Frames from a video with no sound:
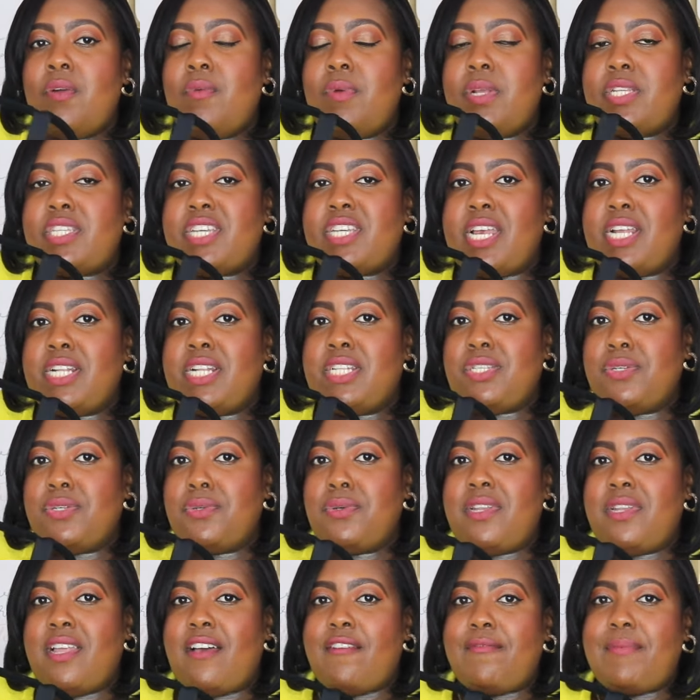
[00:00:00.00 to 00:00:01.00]
which I
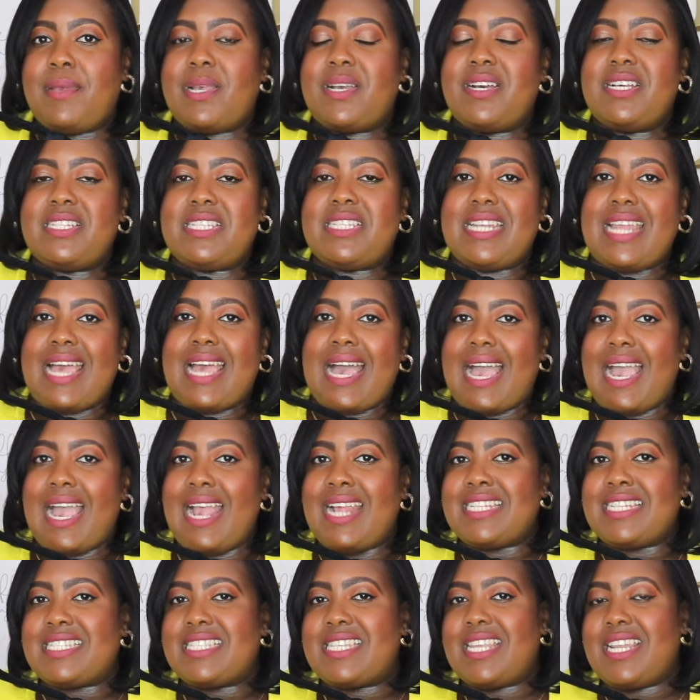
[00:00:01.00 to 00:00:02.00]
do love because it hides